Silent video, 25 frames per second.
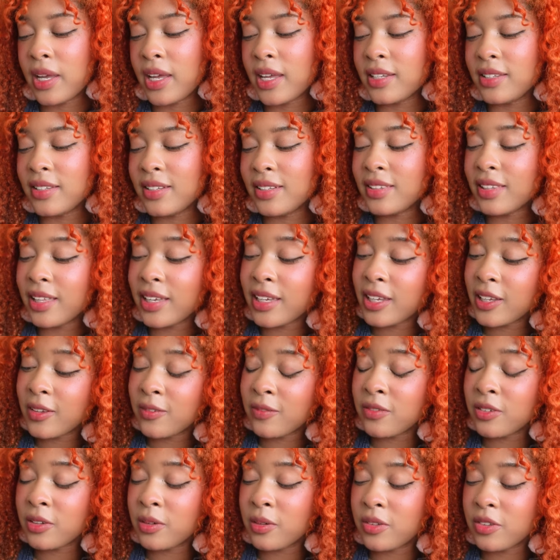and did they
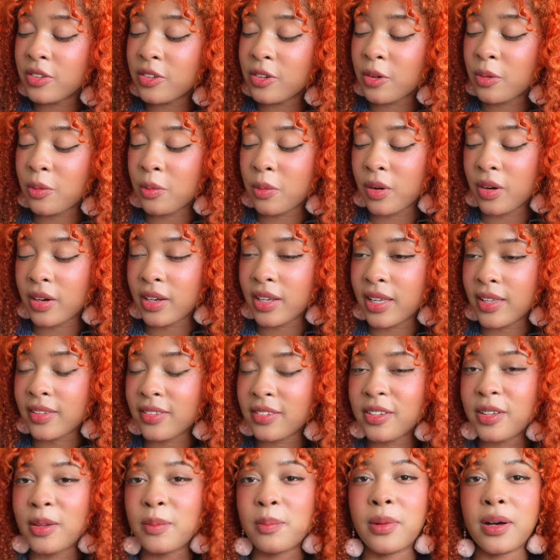influence your work
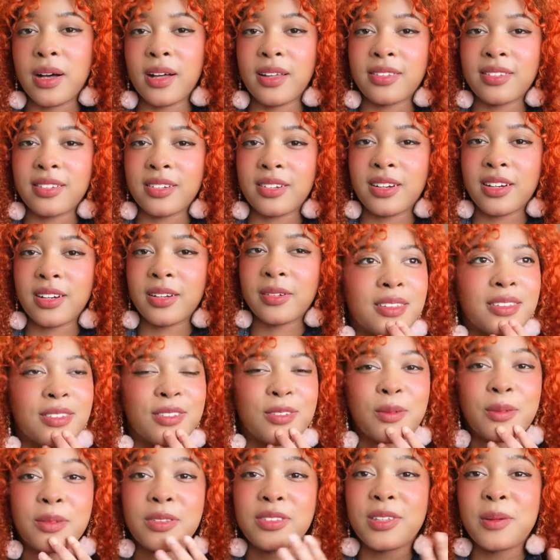as a compositor?
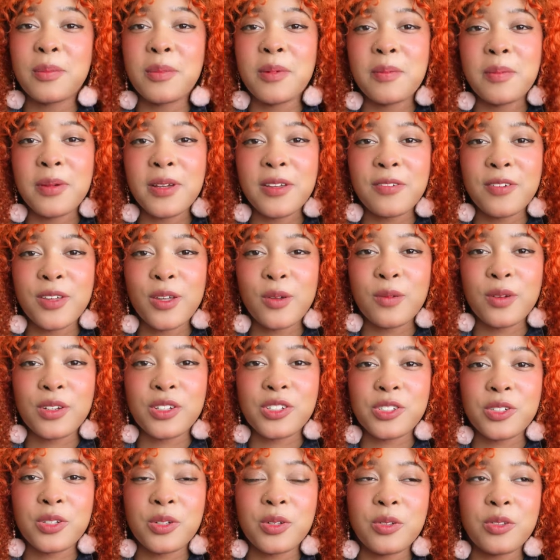So some of my
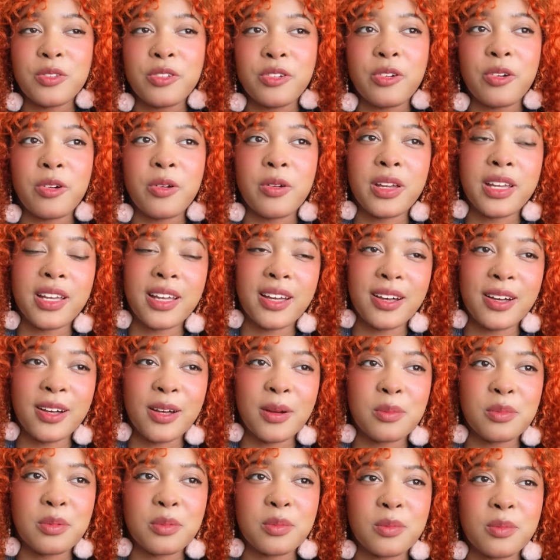favorite shows growing
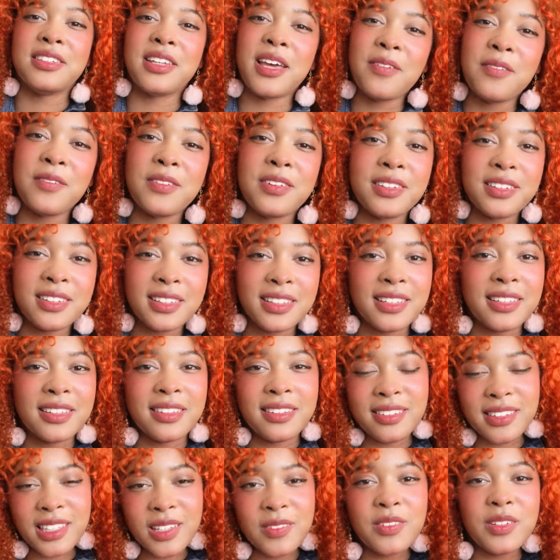up,
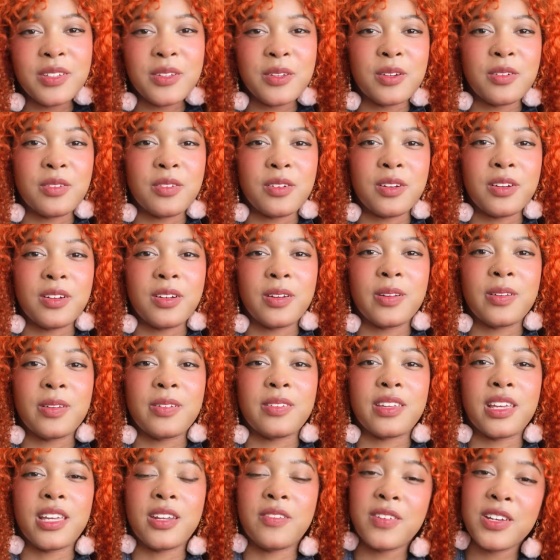definitely Steven
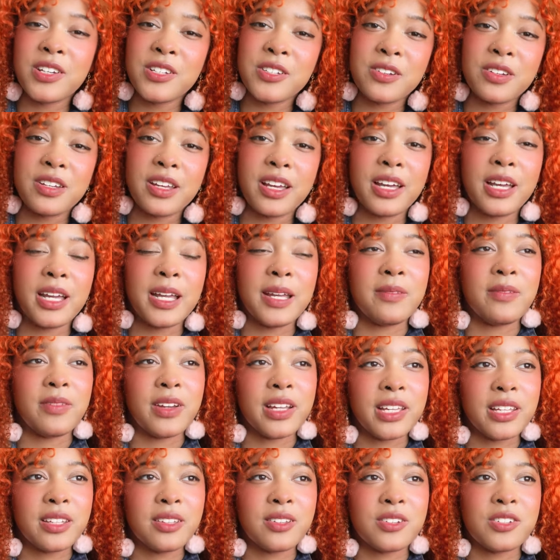Universe, Adventure Time,
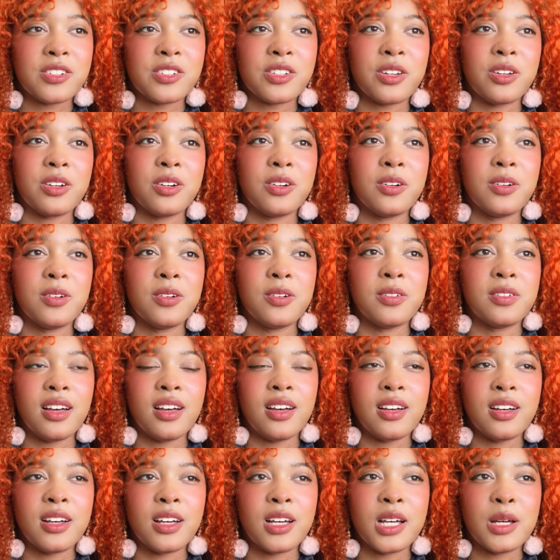Regular Show.
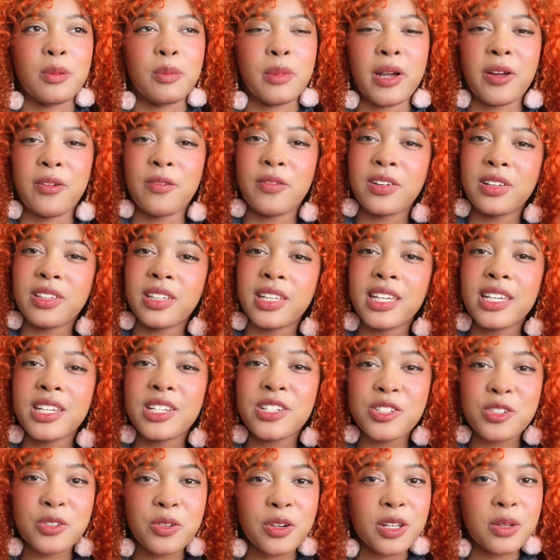I really
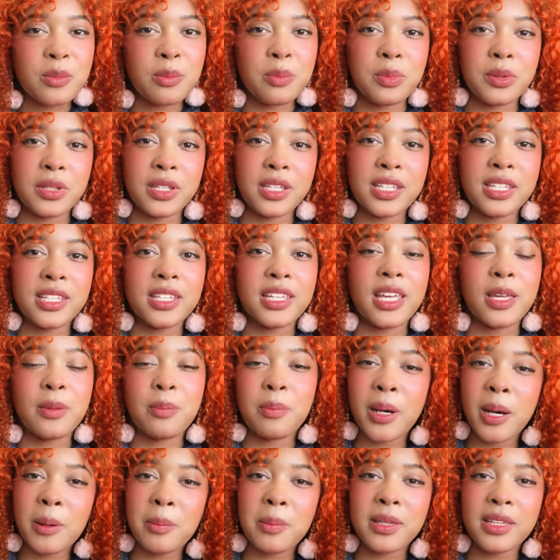enjoyed Bee and
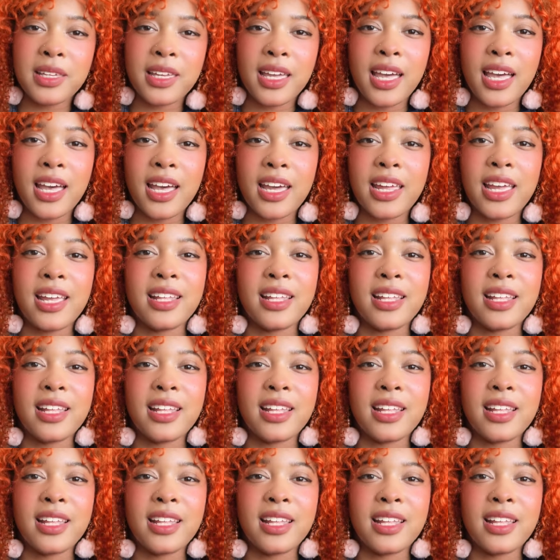Puppy Cat,